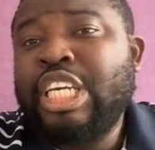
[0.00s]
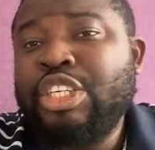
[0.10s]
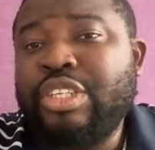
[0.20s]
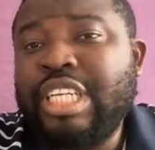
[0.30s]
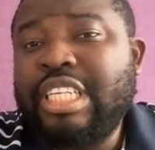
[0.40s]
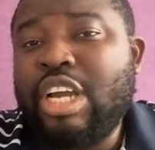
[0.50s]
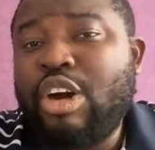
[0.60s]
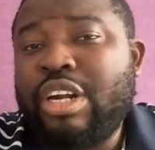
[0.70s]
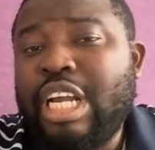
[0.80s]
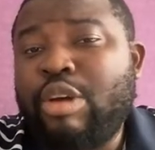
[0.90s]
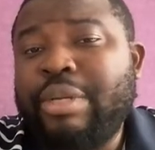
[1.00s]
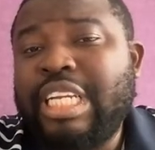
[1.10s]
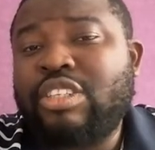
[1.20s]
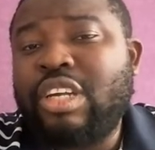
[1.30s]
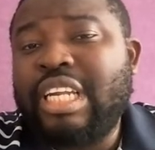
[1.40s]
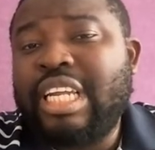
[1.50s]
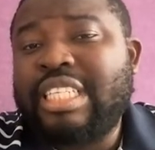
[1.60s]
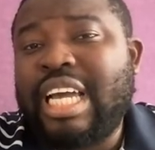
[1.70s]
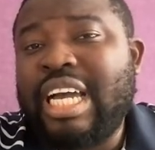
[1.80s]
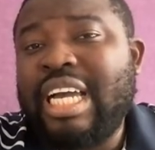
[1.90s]
you need your recommendation
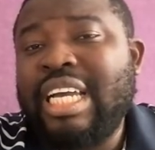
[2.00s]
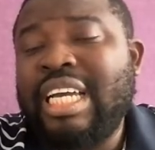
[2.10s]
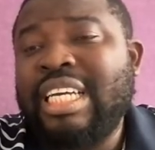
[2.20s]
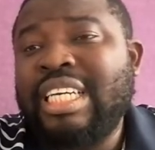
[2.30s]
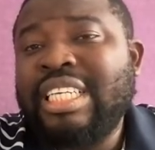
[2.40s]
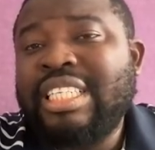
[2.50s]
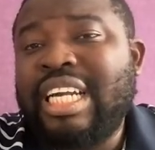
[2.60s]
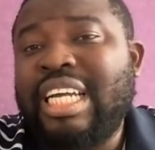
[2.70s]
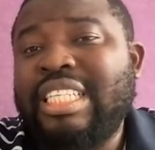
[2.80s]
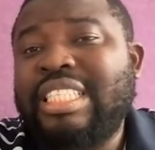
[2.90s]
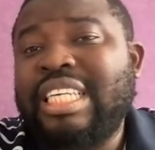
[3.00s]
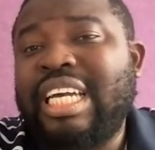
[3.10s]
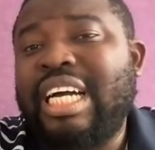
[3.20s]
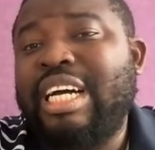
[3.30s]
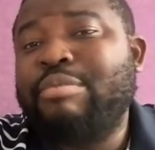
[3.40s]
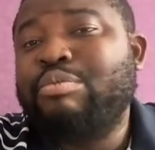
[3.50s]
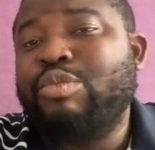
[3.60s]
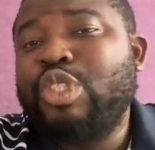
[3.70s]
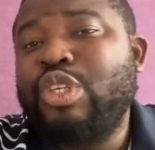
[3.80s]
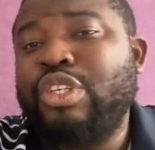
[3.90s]
letter, right?
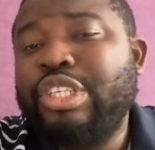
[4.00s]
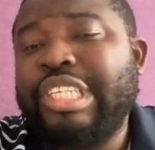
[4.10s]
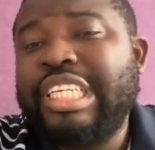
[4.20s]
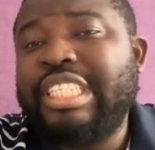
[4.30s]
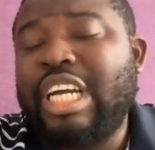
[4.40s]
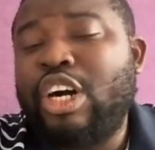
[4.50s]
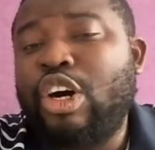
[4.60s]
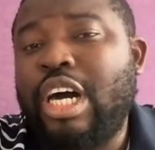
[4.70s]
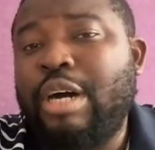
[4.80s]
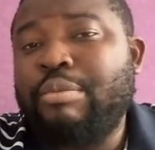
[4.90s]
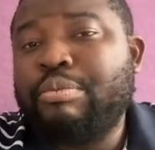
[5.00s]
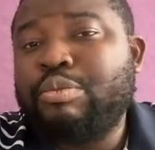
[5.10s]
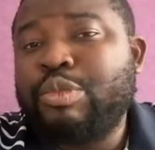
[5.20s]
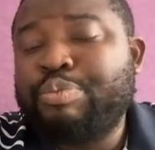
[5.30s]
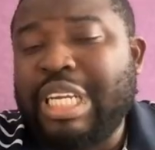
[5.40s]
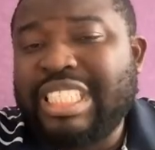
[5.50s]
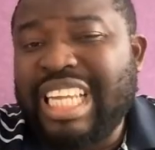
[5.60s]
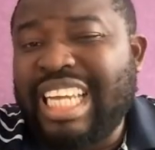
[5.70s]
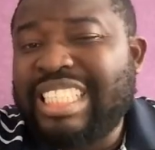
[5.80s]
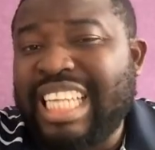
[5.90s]
You need your
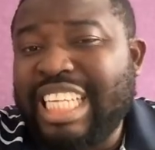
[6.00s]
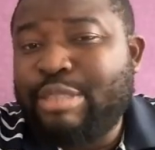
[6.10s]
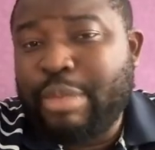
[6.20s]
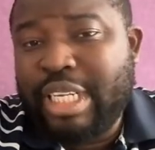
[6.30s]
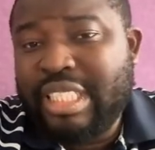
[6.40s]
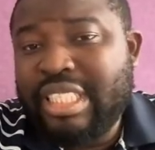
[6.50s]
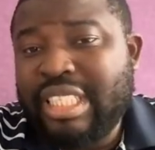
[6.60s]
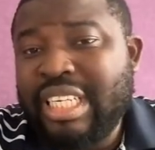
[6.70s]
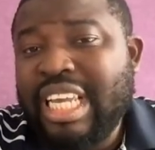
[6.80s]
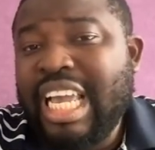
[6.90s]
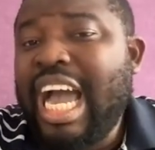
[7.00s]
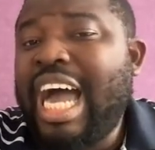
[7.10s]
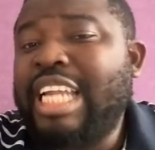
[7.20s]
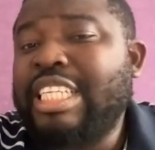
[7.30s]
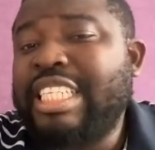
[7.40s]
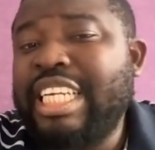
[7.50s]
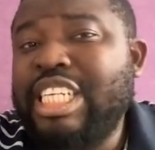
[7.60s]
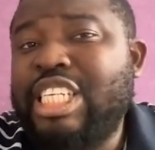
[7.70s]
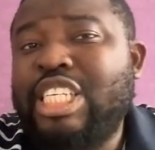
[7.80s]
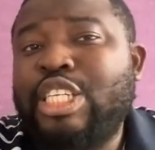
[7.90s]
personal statement, and
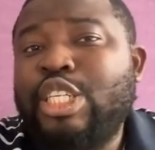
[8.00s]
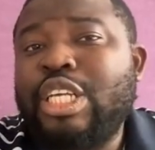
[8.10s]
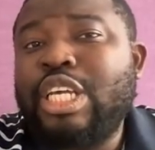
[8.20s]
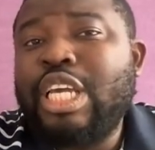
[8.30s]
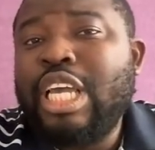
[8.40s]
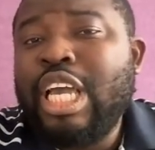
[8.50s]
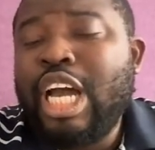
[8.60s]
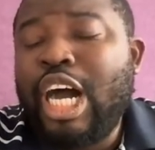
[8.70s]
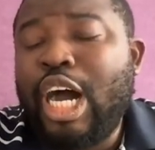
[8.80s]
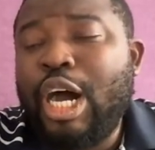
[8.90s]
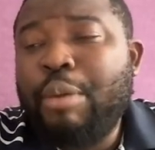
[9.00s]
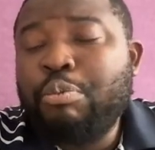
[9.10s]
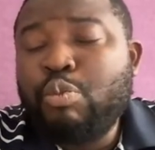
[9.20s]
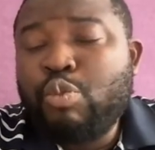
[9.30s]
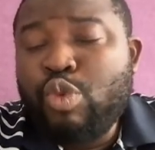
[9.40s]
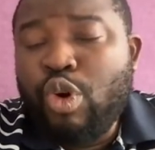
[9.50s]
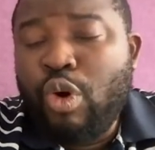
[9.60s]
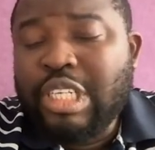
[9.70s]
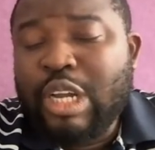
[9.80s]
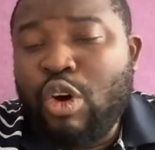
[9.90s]
this
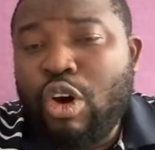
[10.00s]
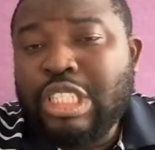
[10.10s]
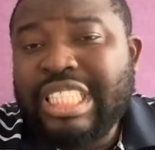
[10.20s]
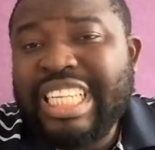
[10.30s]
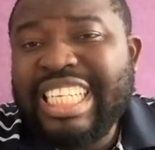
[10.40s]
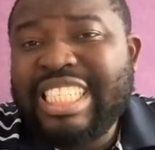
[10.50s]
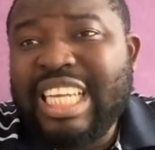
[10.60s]
what's it called? This